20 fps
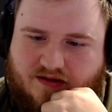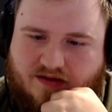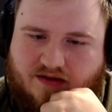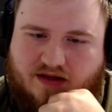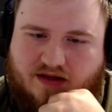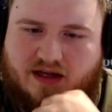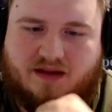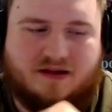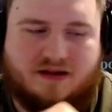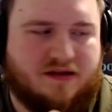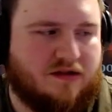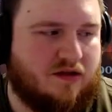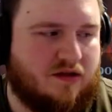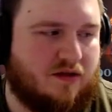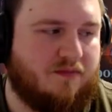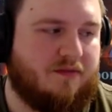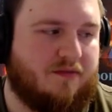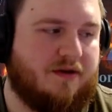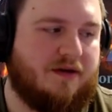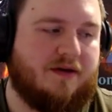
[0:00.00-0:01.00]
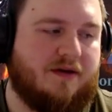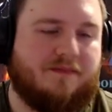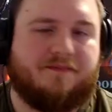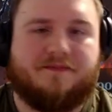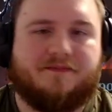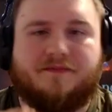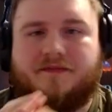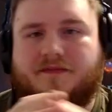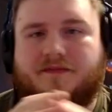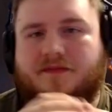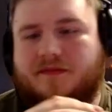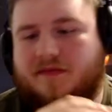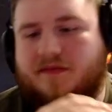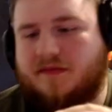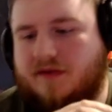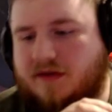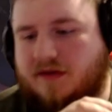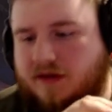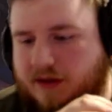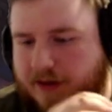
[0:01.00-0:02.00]
Yeah, is looking pretty good.
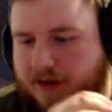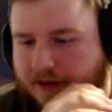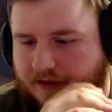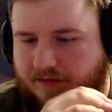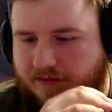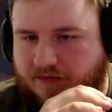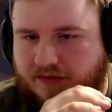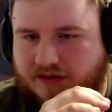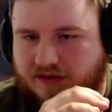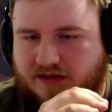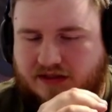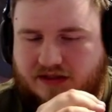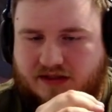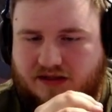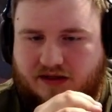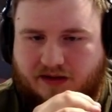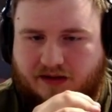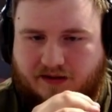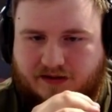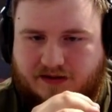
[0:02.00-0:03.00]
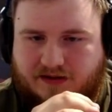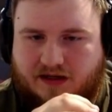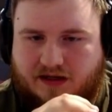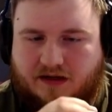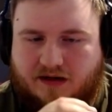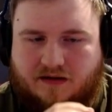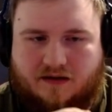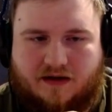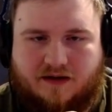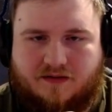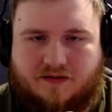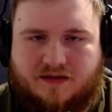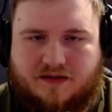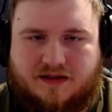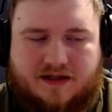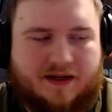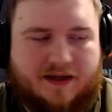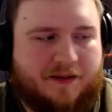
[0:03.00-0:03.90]
Pretty solid start, I would say.